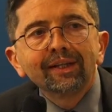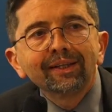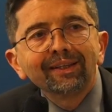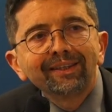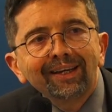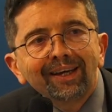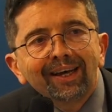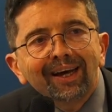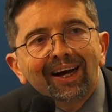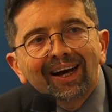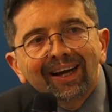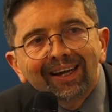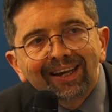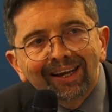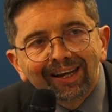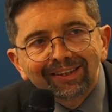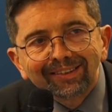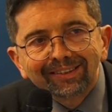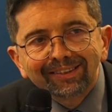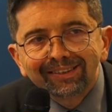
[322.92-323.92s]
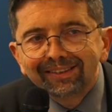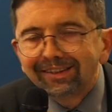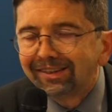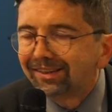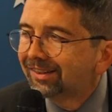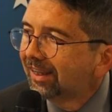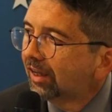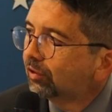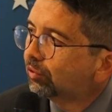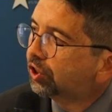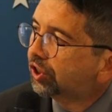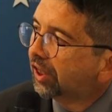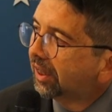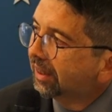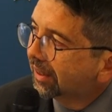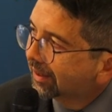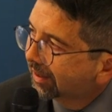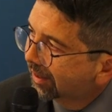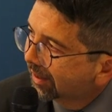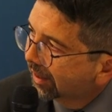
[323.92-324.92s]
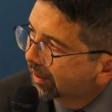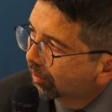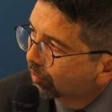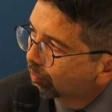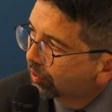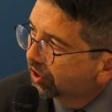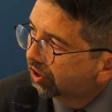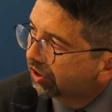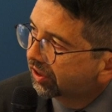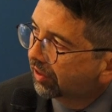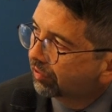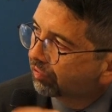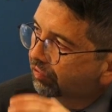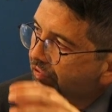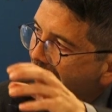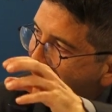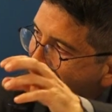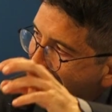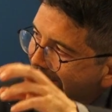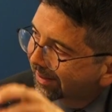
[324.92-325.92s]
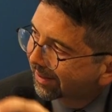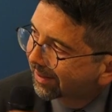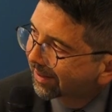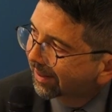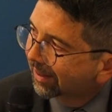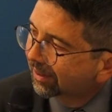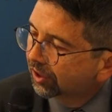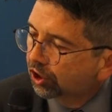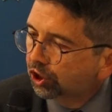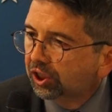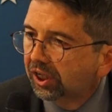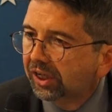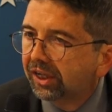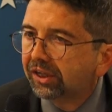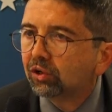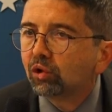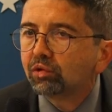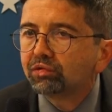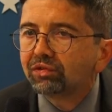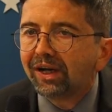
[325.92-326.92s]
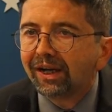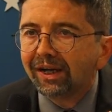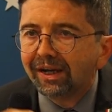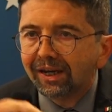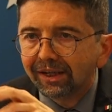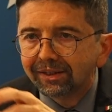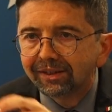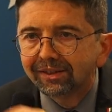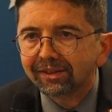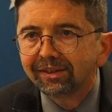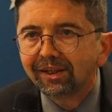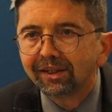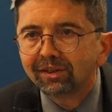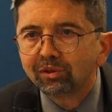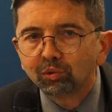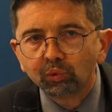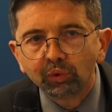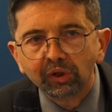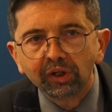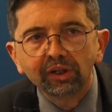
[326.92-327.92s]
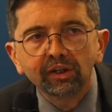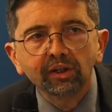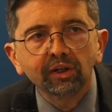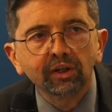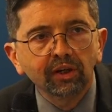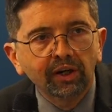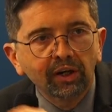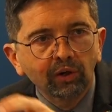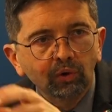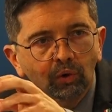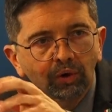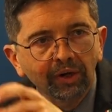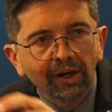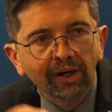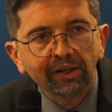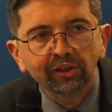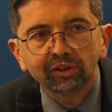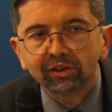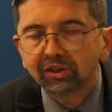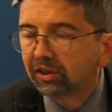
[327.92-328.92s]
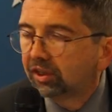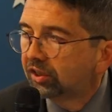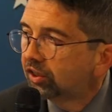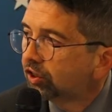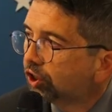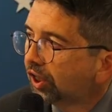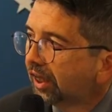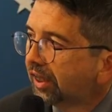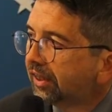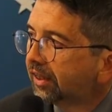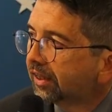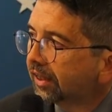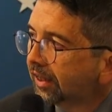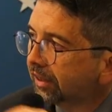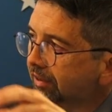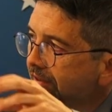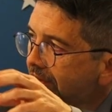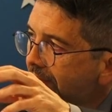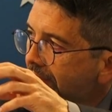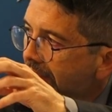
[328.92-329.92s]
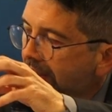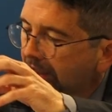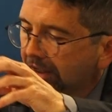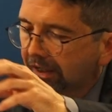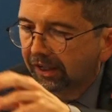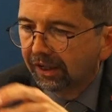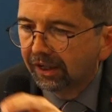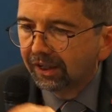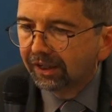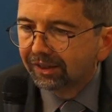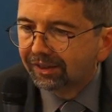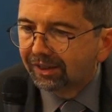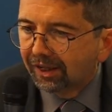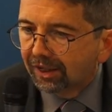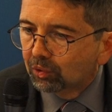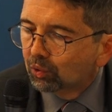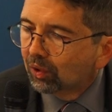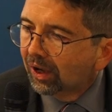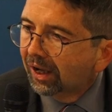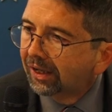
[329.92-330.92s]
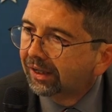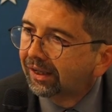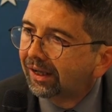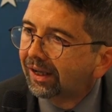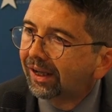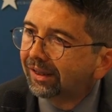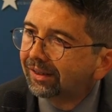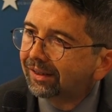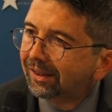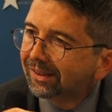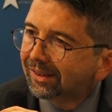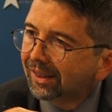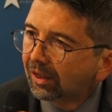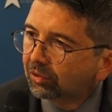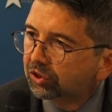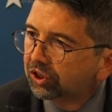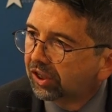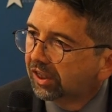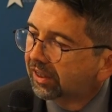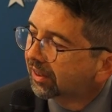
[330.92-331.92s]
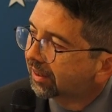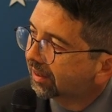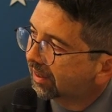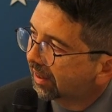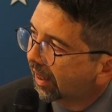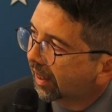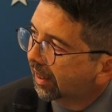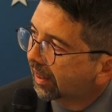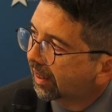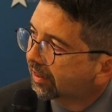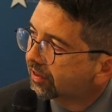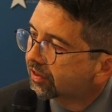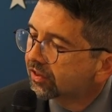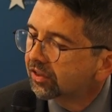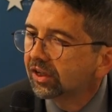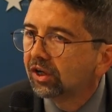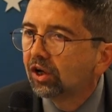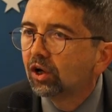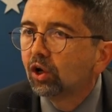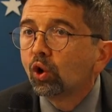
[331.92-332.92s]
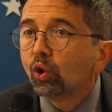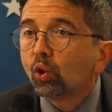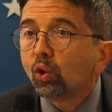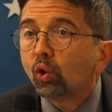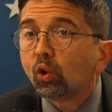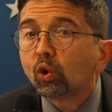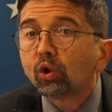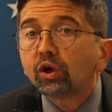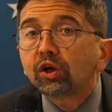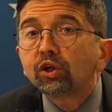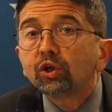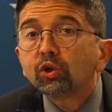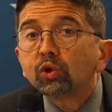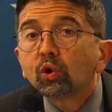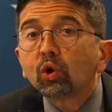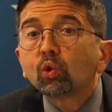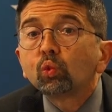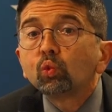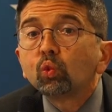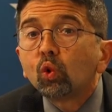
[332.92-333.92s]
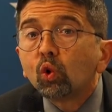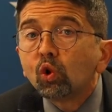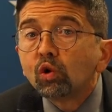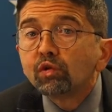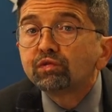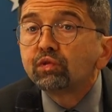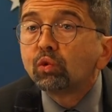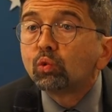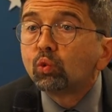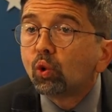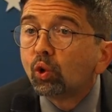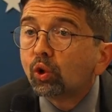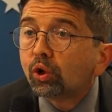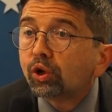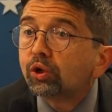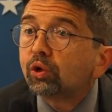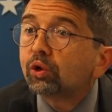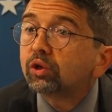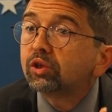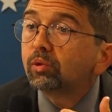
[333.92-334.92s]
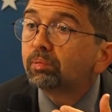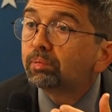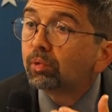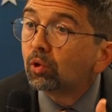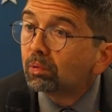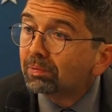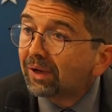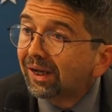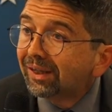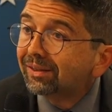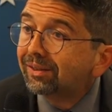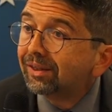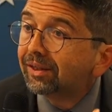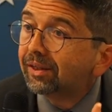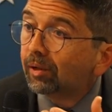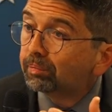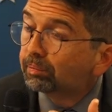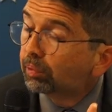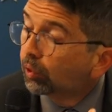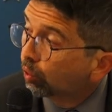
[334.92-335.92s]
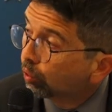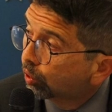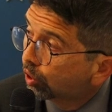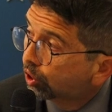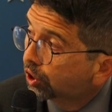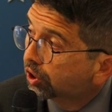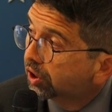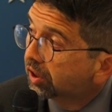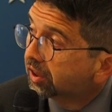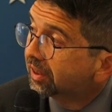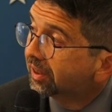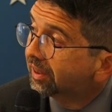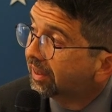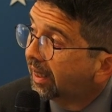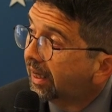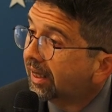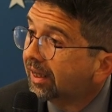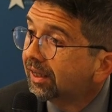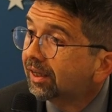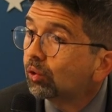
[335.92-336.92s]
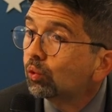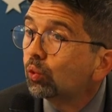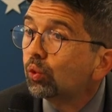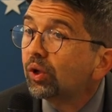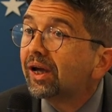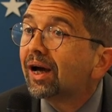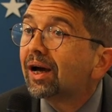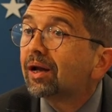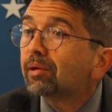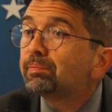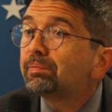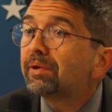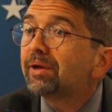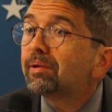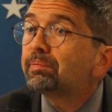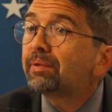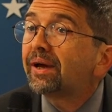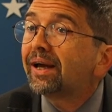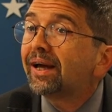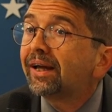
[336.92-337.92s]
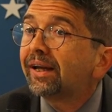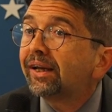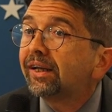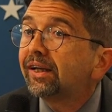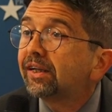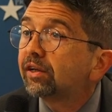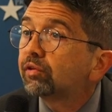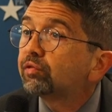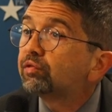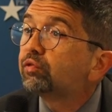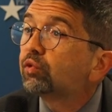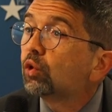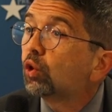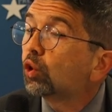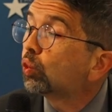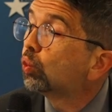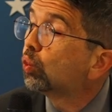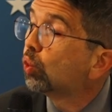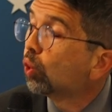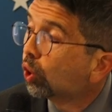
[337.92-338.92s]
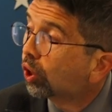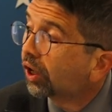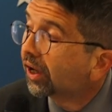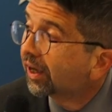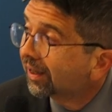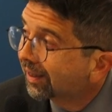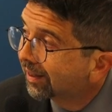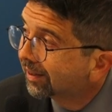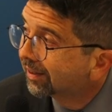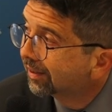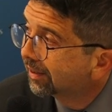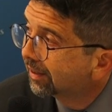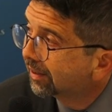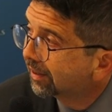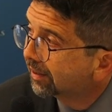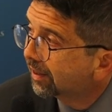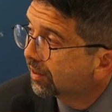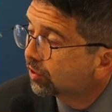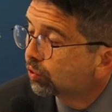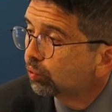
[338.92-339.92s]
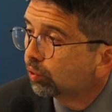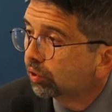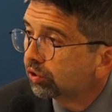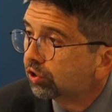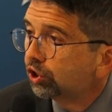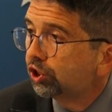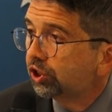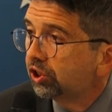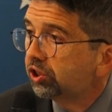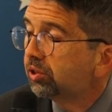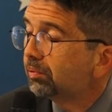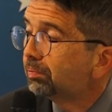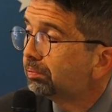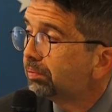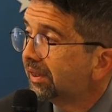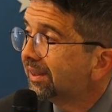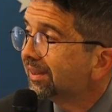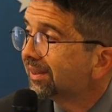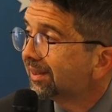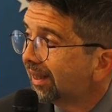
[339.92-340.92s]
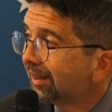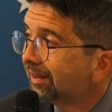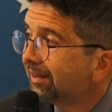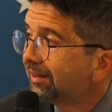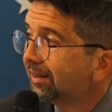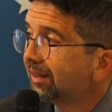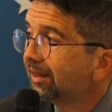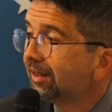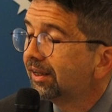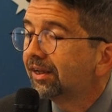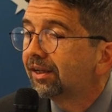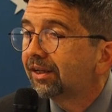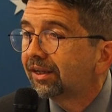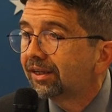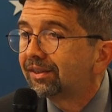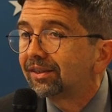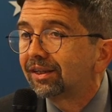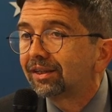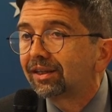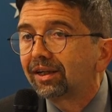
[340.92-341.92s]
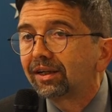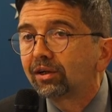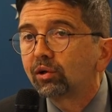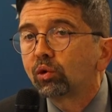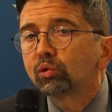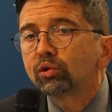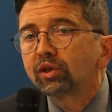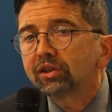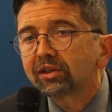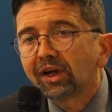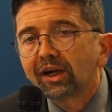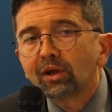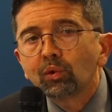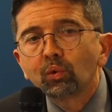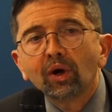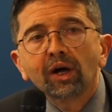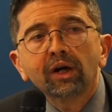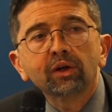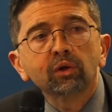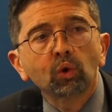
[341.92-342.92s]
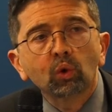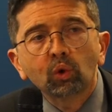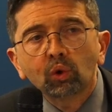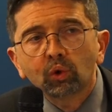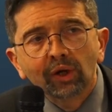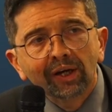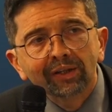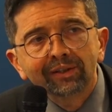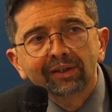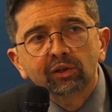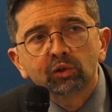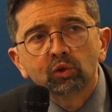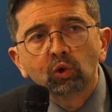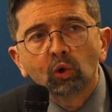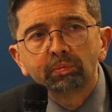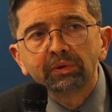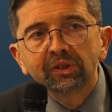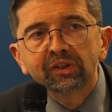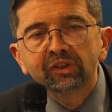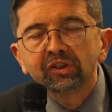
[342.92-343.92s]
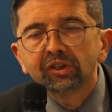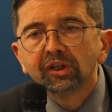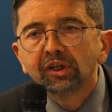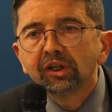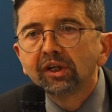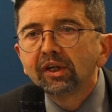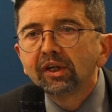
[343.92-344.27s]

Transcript: the islands in South China Sea, which is the first chain of islands that we recognize in China, right? The Taiwan and the South China Sea islands. Or your wolf warrior diplomatic approach, saying we are preparing for war. That's what Xi Jinping said recently on Taiwan or on other topics.